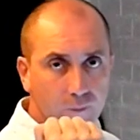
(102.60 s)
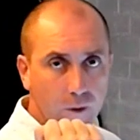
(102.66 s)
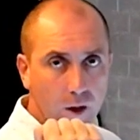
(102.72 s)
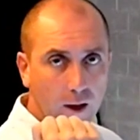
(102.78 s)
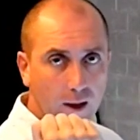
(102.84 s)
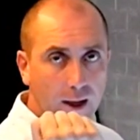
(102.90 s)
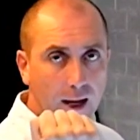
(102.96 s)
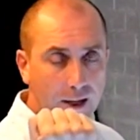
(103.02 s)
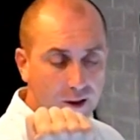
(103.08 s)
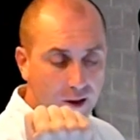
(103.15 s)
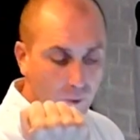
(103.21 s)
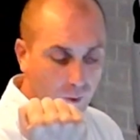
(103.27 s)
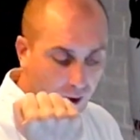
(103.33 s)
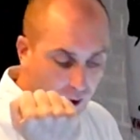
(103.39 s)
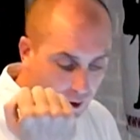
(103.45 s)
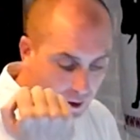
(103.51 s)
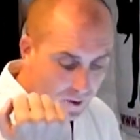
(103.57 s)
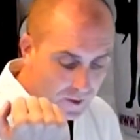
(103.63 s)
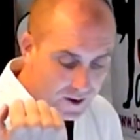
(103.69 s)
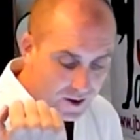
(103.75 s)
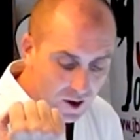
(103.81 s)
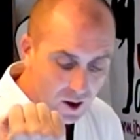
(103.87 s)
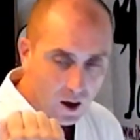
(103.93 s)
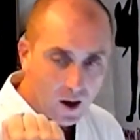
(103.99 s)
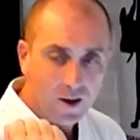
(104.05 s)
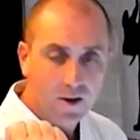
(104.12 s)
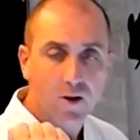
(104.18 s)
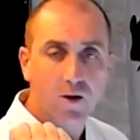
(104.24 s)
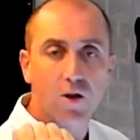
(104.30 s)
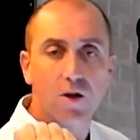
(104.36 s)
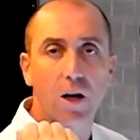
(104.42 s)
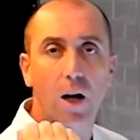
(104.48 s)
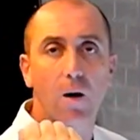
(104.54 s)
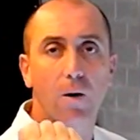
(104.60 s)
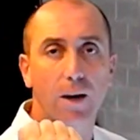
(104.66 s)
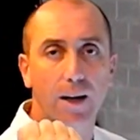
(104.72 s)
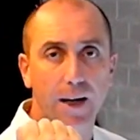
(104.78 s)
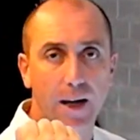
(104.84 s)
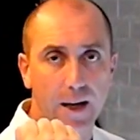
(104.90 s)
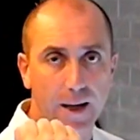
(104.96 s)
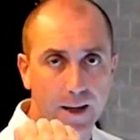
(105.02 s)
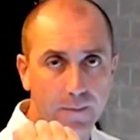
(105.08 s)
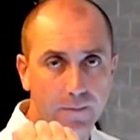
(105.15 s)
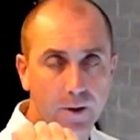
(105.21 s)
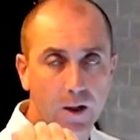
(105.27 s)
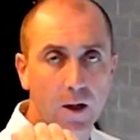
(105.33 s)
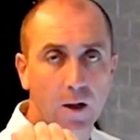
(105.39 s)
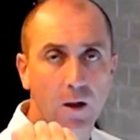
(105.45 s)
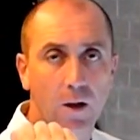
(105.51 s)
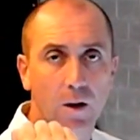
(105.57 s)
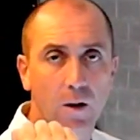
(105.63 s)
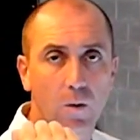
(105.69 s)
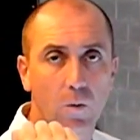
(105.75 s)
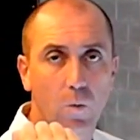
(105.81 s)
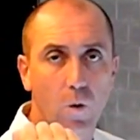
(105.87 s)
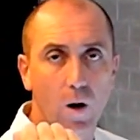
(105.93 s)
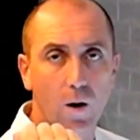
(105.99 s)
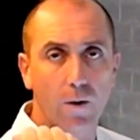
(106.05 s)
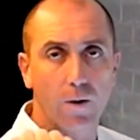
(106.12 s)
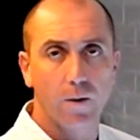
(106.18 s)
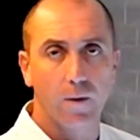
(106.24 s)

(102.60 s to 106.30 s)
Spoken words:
Okay, so we're going to do this nice and slowly now, yeah? 1,